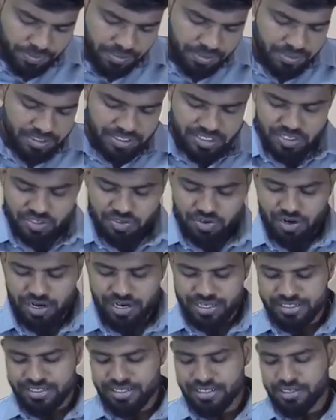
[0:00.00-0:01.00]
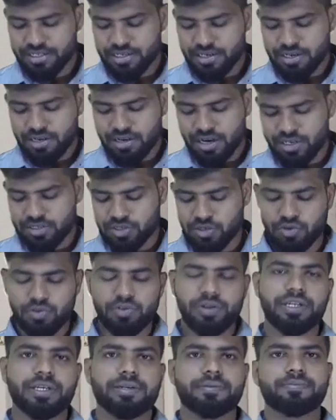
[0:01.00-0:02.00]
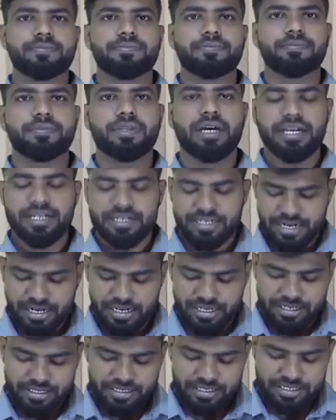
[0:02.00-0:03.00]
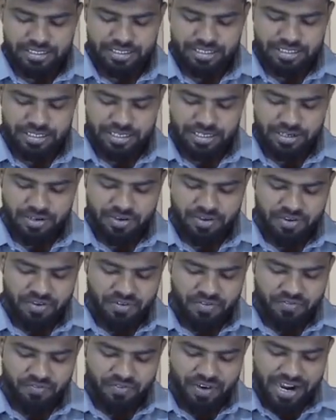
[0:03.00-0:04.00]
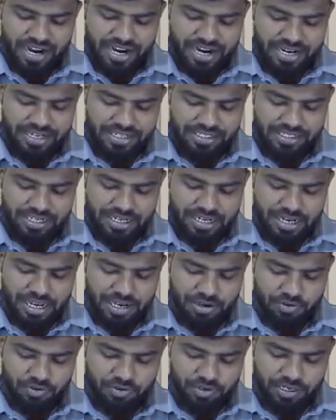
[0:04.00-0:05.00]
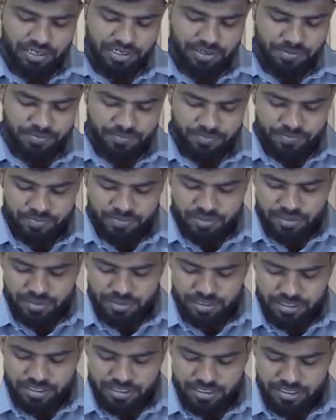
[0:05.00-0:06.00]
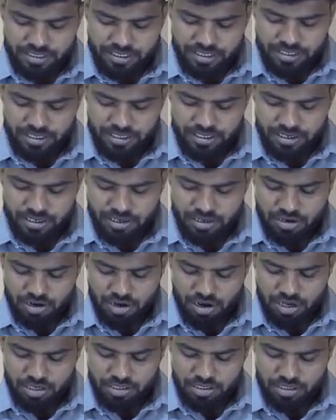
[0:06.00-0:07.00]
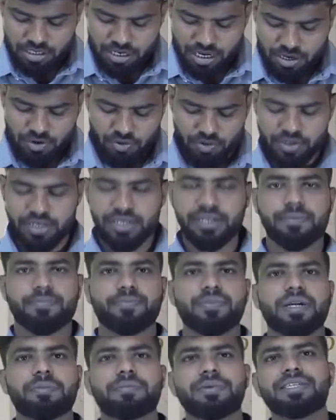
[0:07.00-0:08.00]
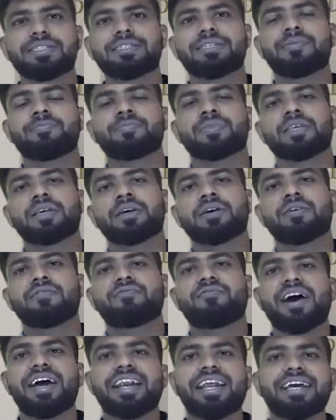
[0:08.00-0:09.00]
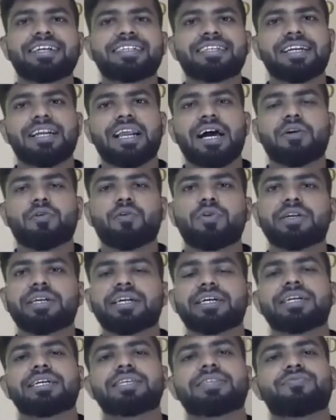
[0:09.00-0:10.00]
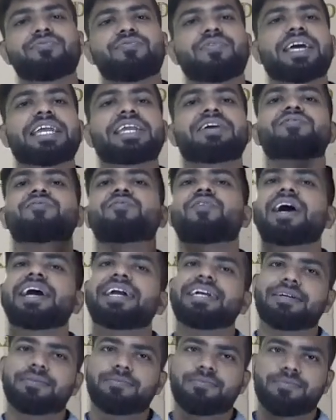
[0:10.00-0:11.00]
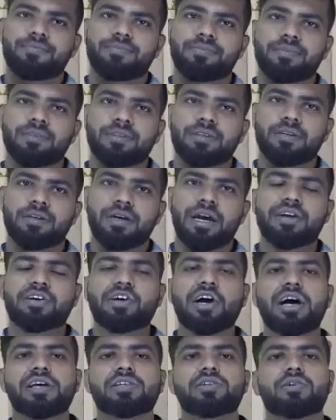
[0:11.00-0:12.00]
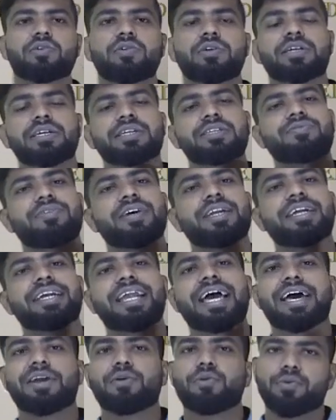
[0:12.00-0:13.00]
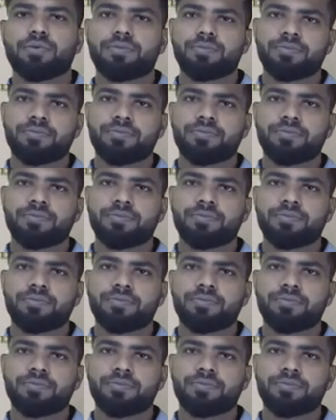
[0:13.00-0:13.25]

this is called as the cost accounting. Understanding? This is the financial accounting, this is the cost accounting. That means financial accounting is very wide and cost accounting is very narrow.